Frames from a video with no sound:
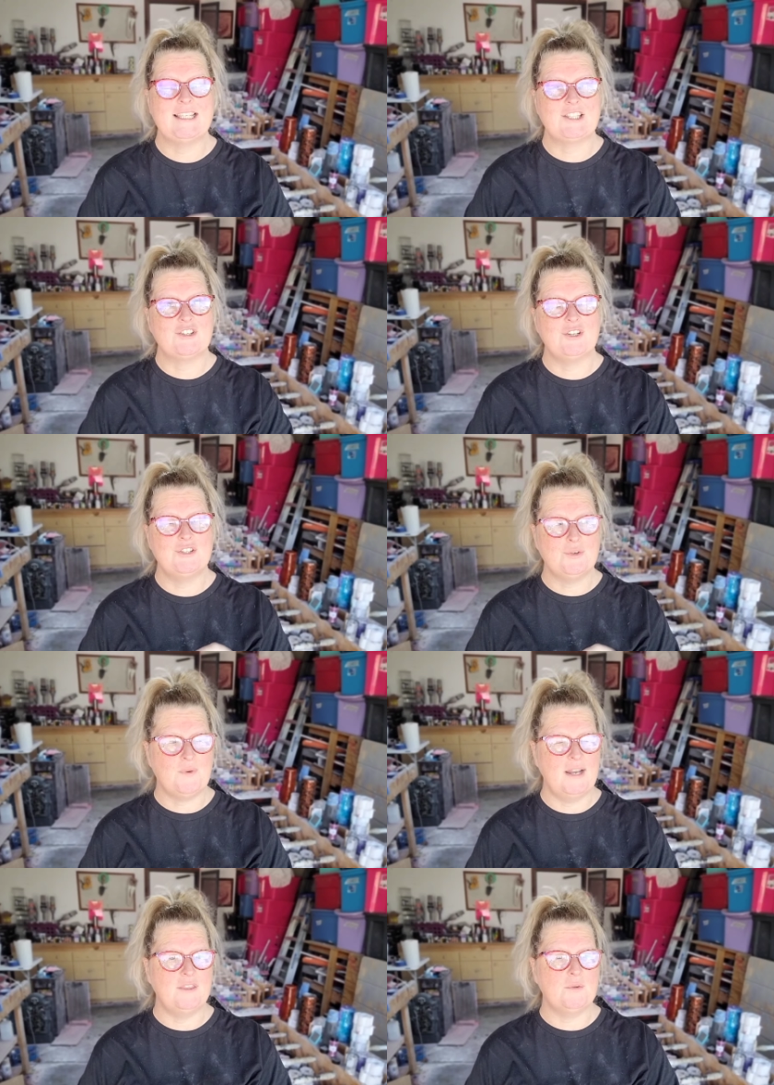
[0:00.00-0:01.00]
It's still
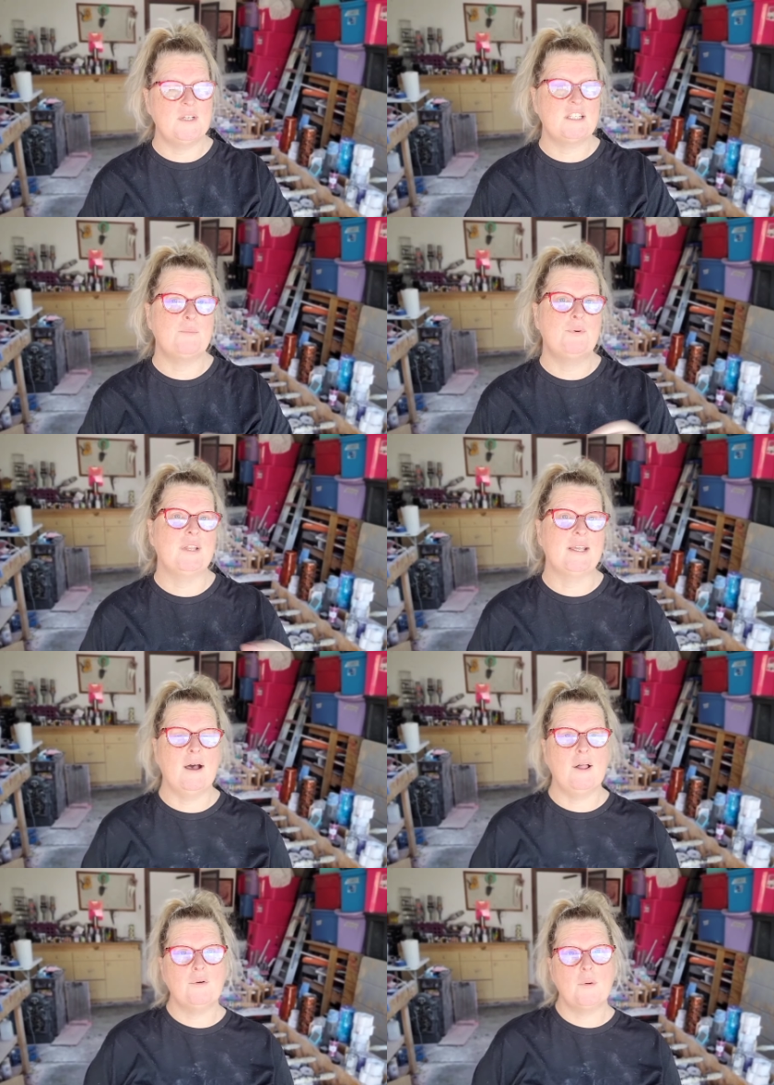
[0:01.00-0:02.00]
running the risk of pulling
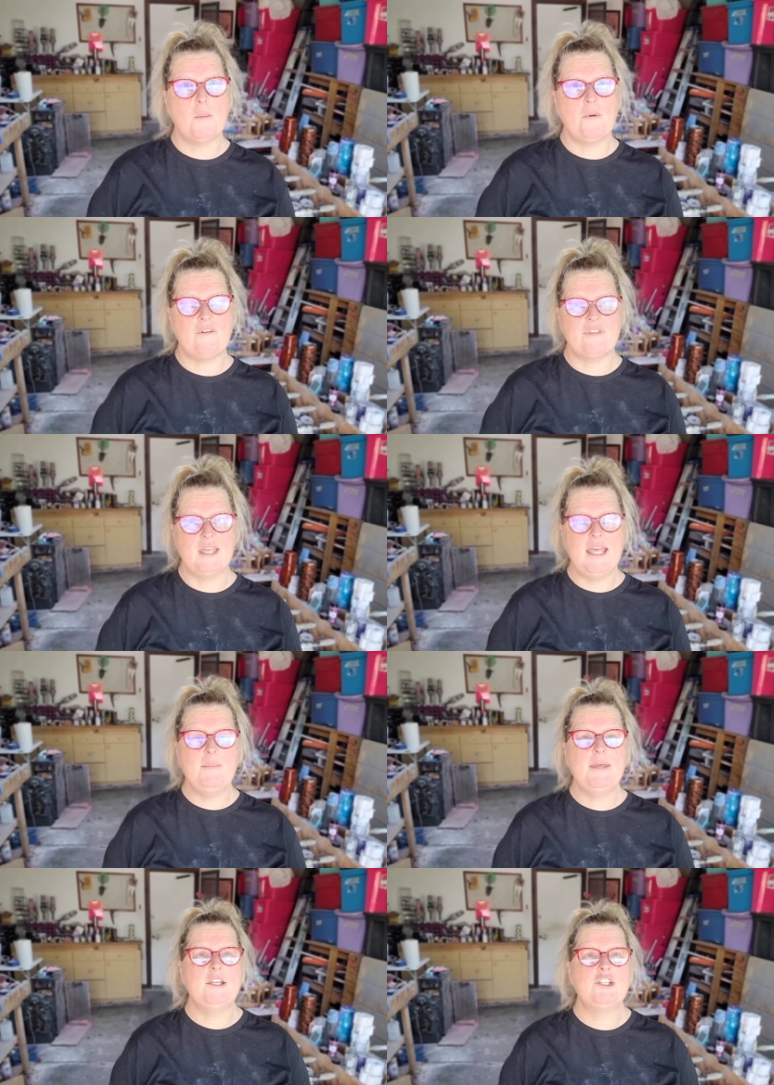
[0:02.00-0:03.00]
color up off the
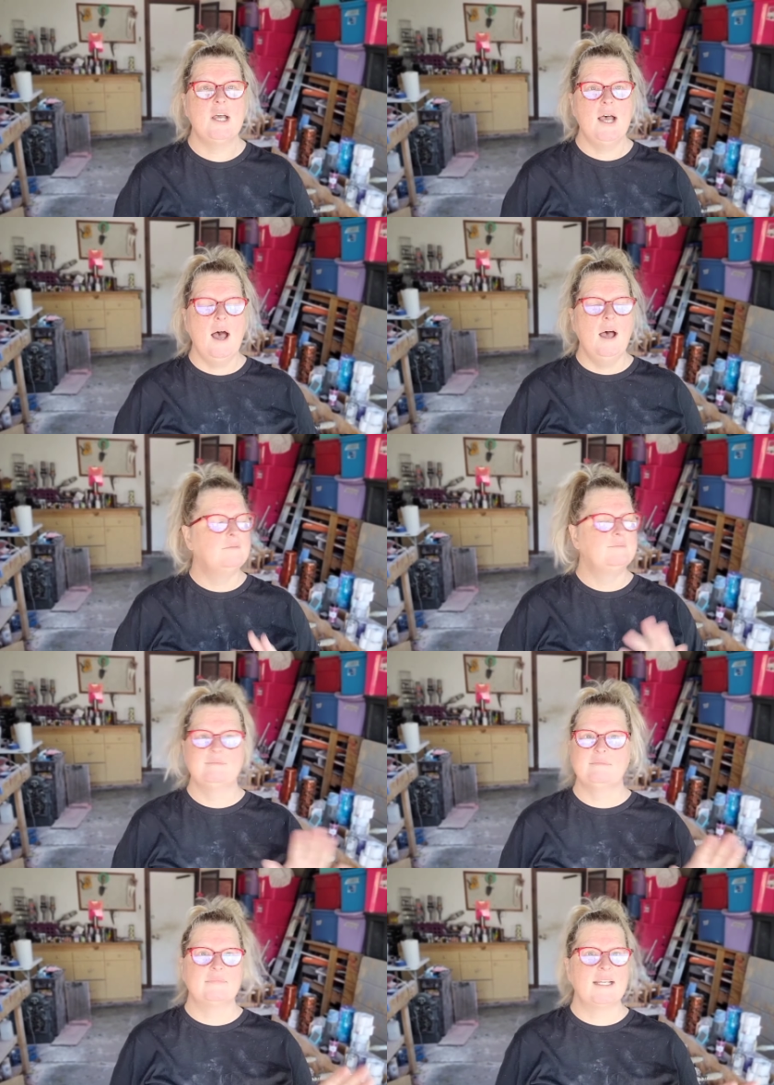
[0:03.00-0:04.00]
image.
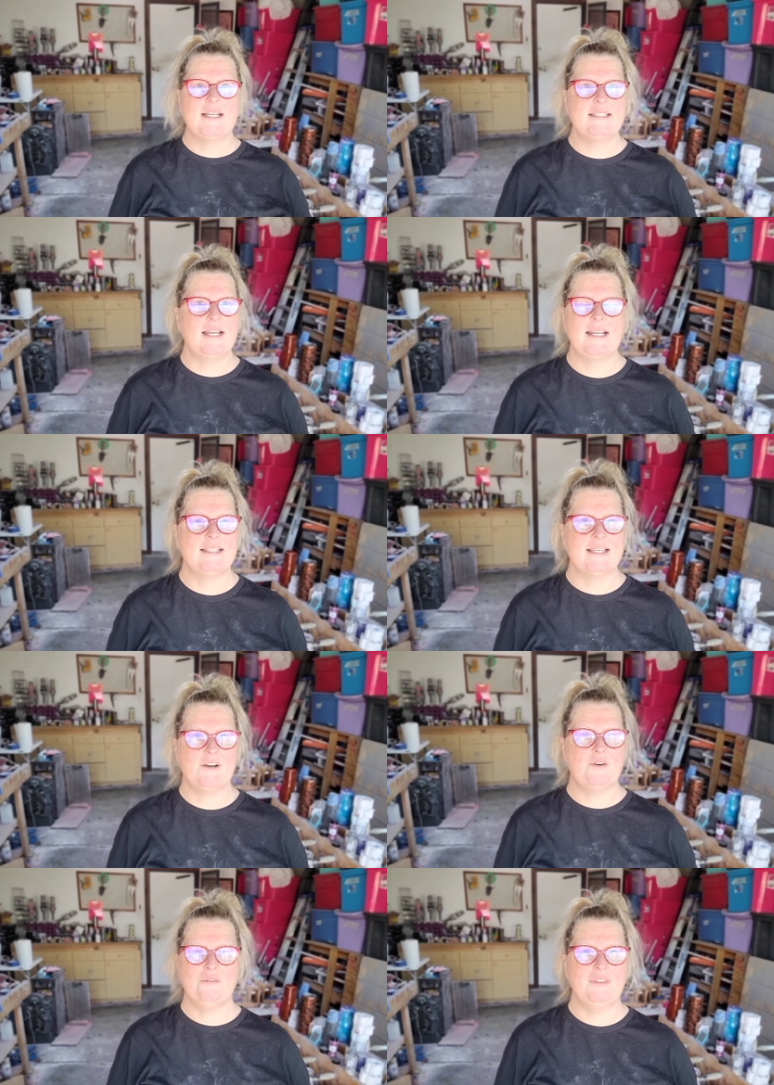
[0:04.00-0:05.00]
Like I said, it's like
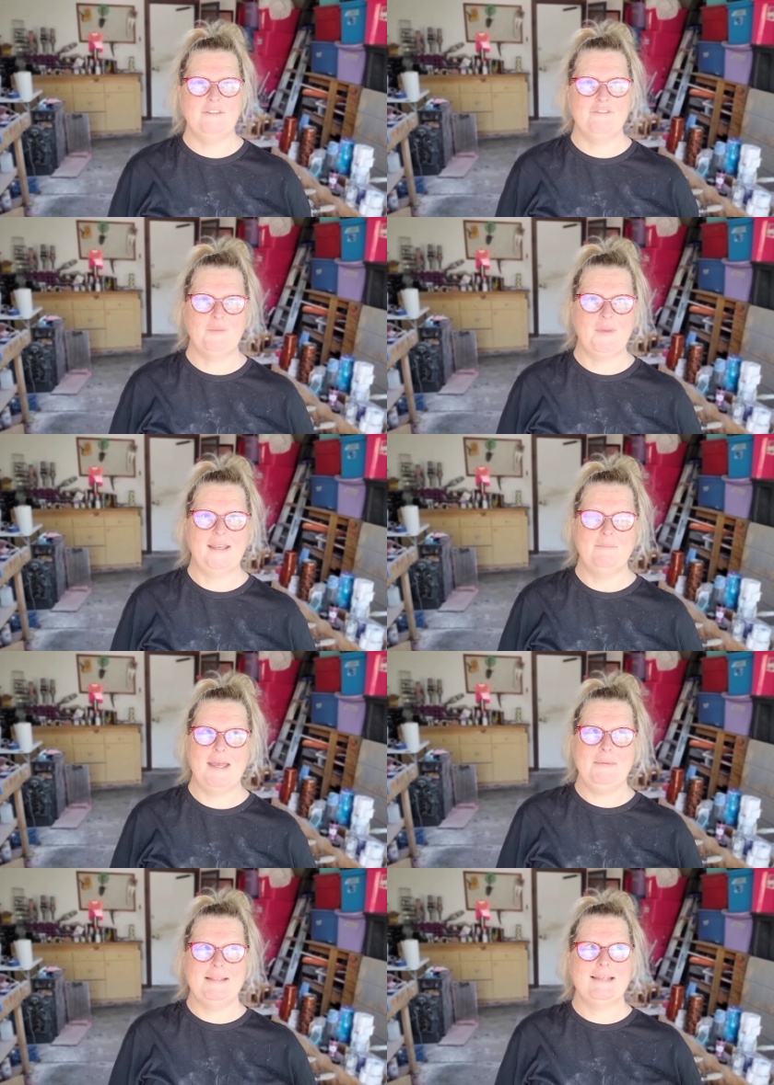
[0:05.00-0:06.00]
a whole thing for me.
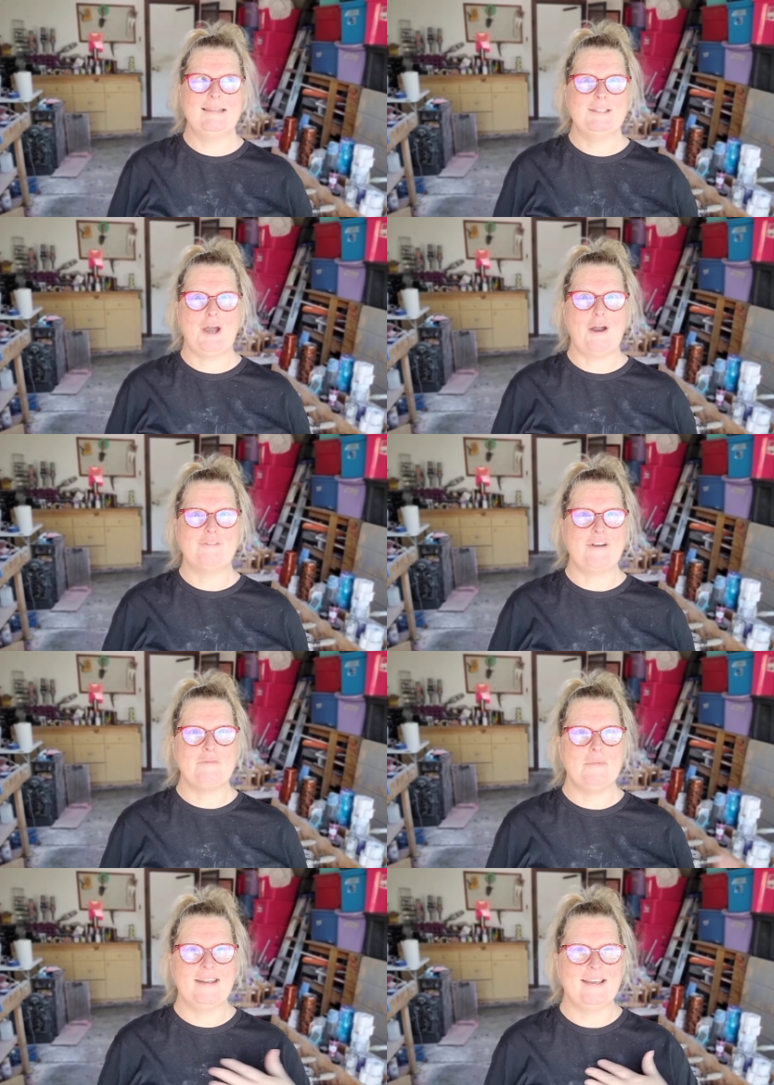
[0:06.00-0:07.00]
Maybe it's not this hard for
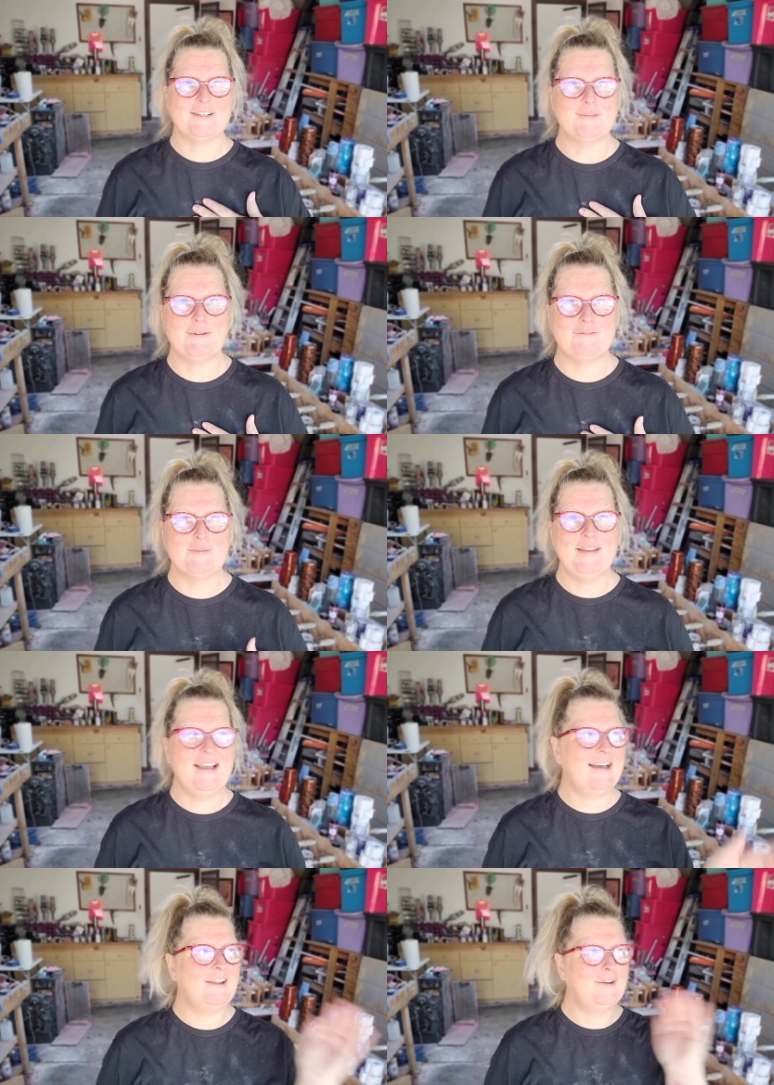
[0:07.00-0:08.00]
everybody else, but for me, I
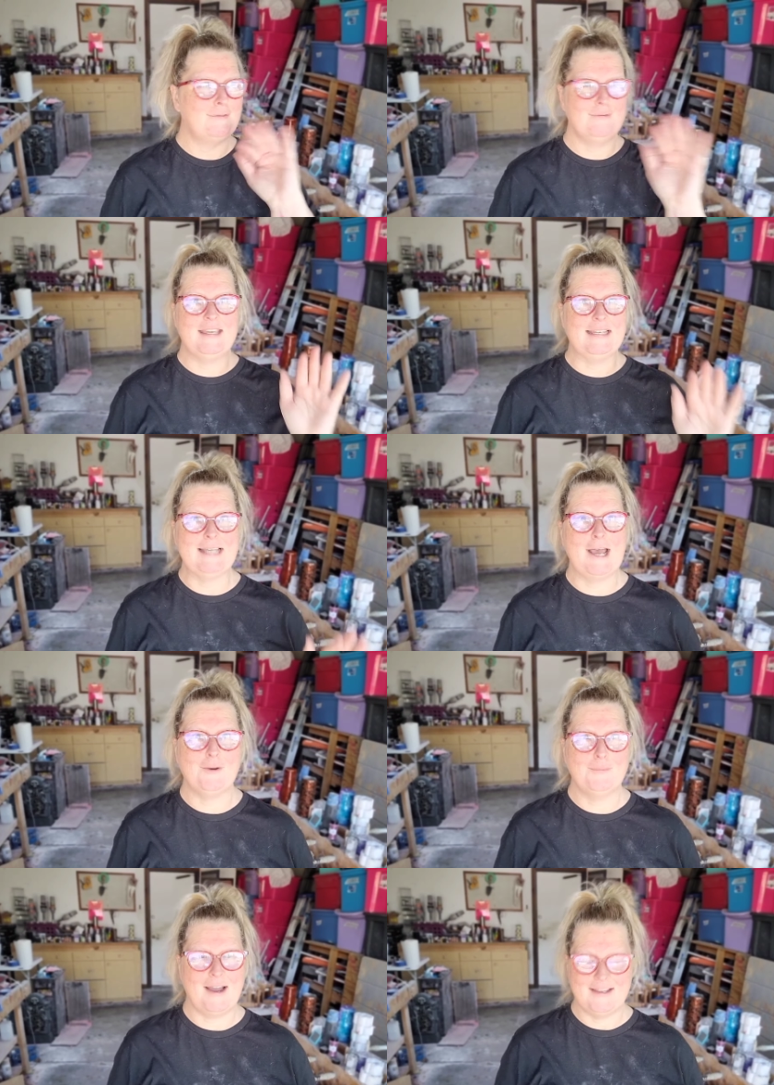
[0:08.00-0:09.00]
got to go through the
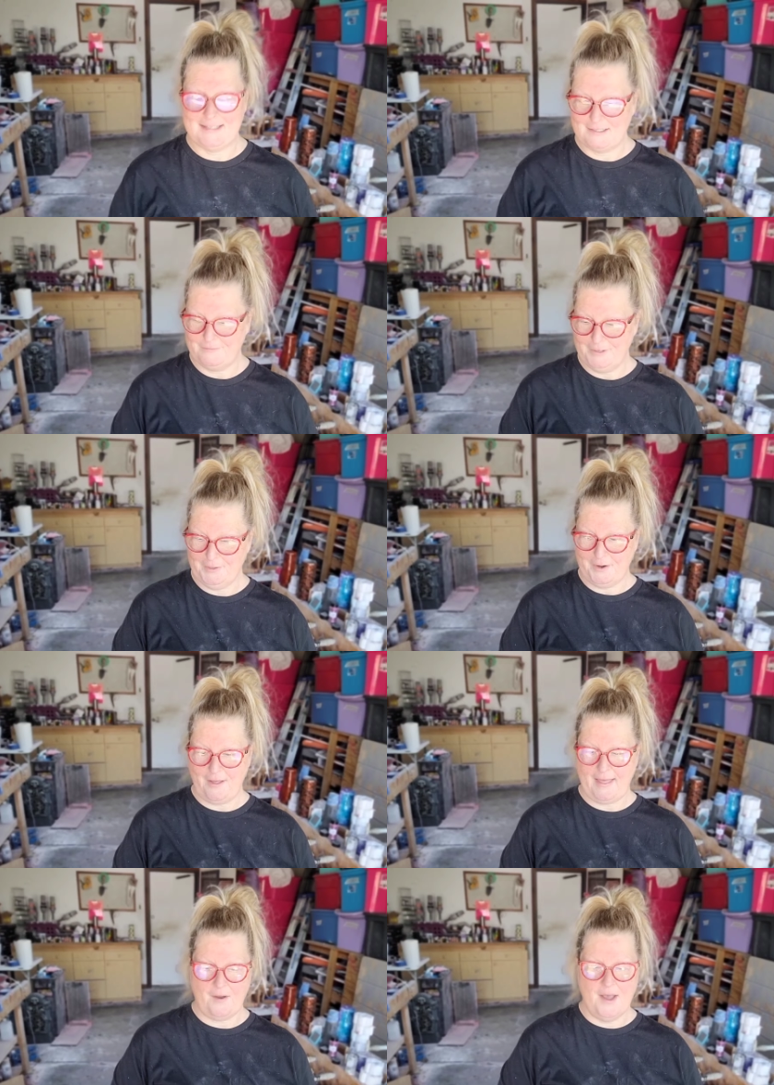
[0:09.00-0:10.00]
entire process and figure it
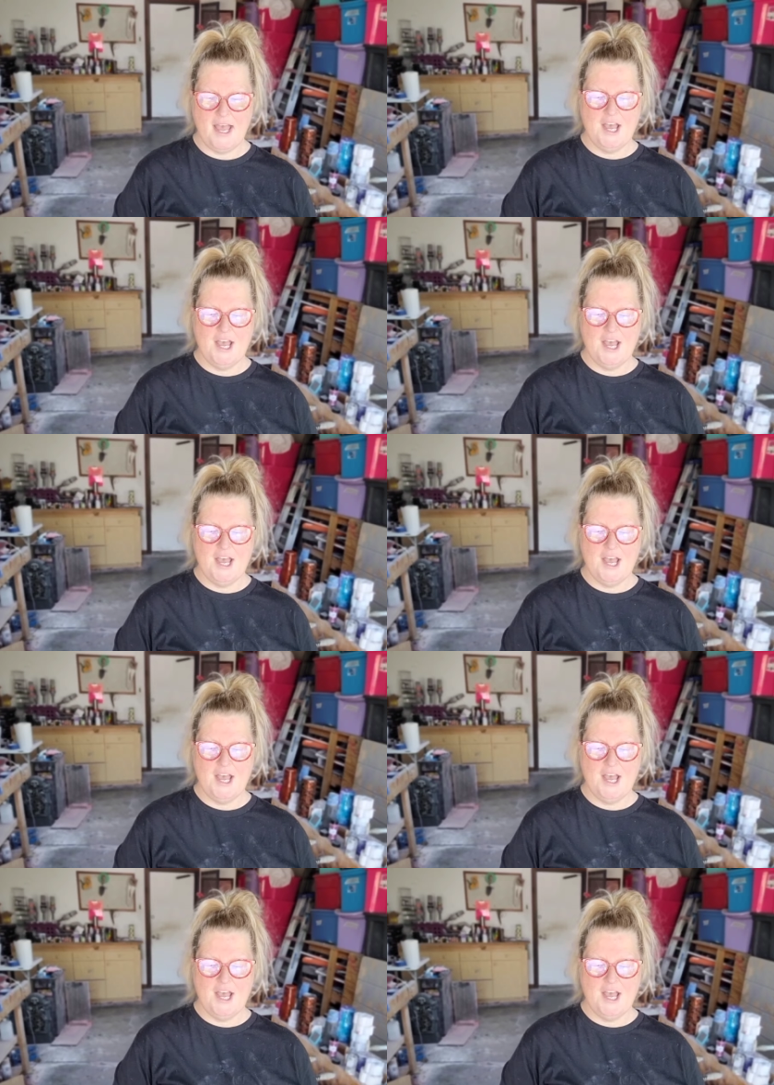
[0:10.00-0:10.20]
all out.